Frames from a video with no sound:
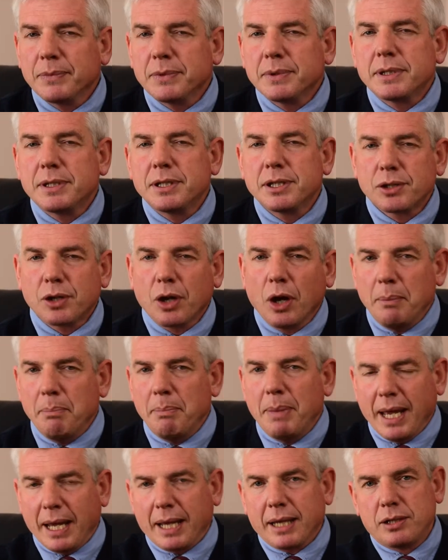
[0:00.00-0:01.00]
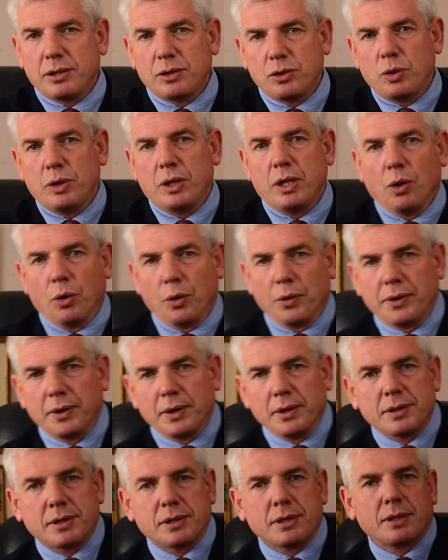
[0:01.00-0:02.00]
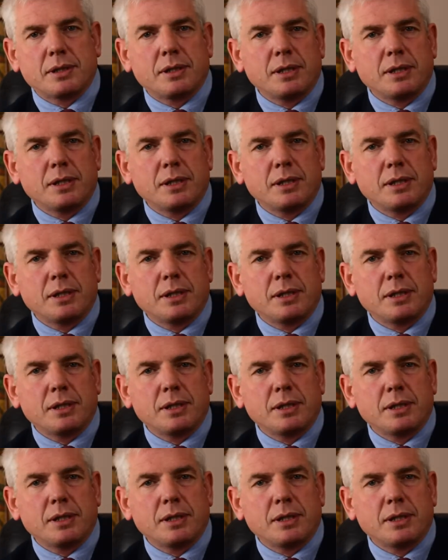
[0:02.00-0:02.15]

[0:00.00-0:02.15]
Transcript: Just going back to the authors,